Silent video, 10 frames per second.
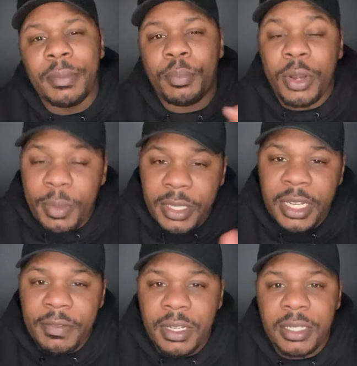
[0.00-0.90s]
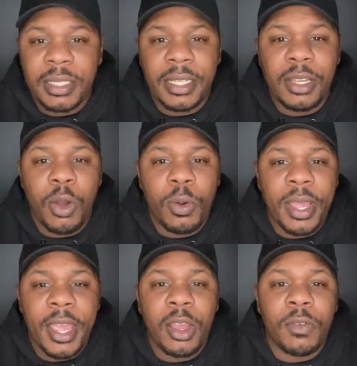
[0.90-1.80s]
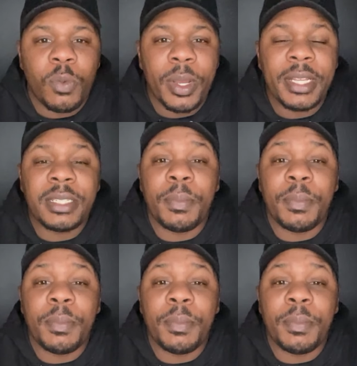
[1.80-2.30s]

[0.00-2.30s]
pretty much gives us the okay of when it's the